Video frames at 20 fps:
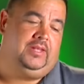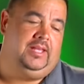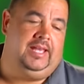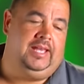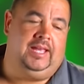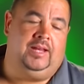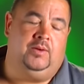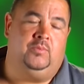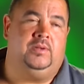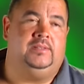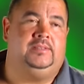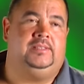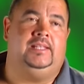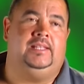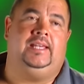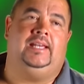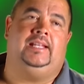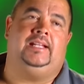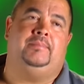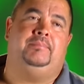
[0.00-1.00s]
And once
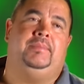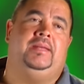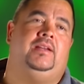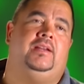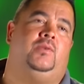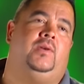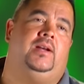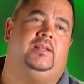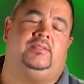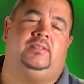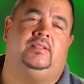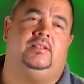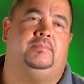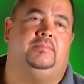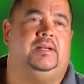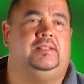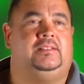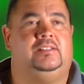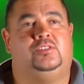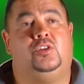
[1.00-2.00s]
again, I'm being questioned
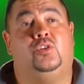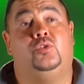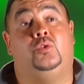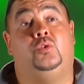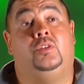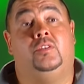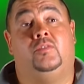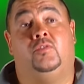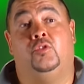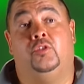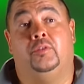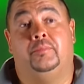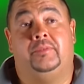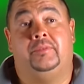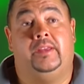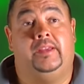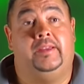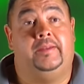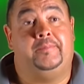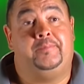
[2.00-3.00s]
about this whole uniform
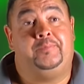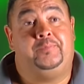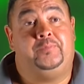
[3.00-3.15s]
thing.